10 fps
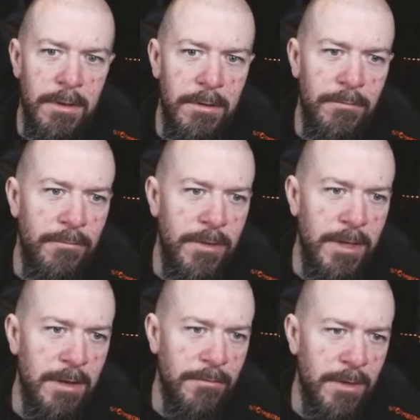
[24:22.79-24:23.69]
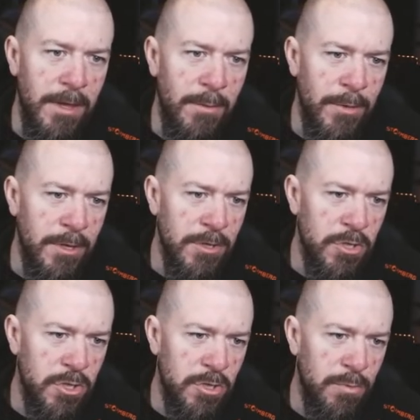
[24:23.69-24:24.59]
feel of the
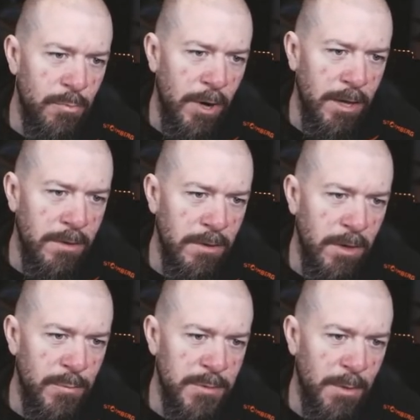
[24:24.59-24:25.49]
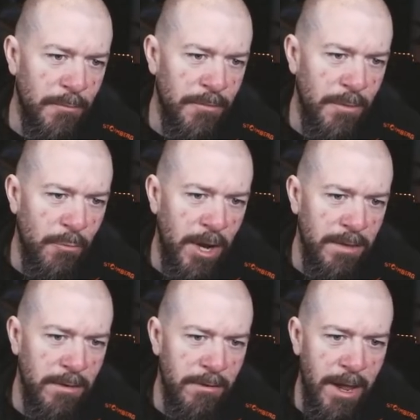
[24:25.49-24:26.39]
image, brighten up some of the
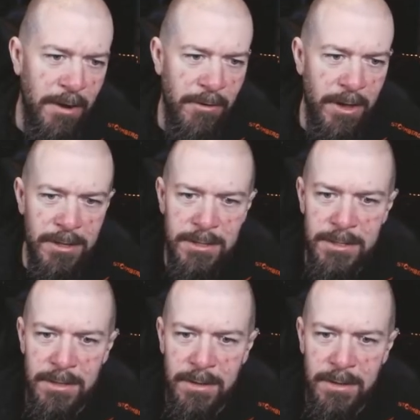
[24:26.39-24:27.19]
brighter areas.